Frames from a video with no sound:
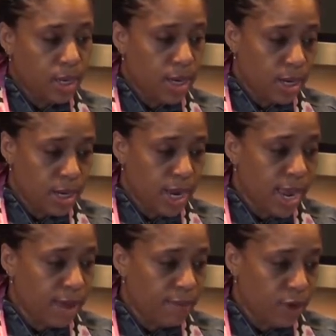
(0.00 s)
cut it in
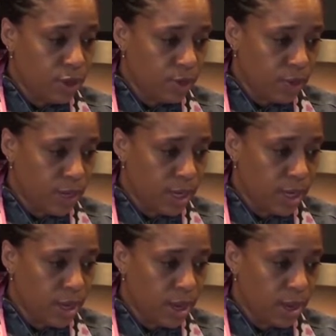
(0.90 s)
half and use a
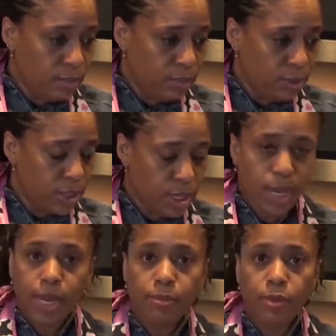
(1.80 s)

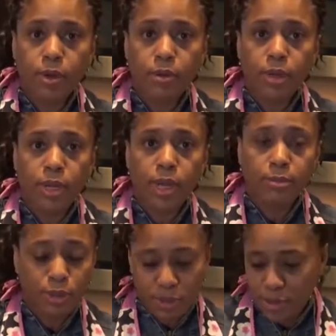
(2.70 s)
lime
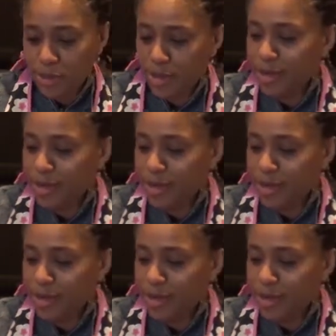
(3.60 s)
juicer.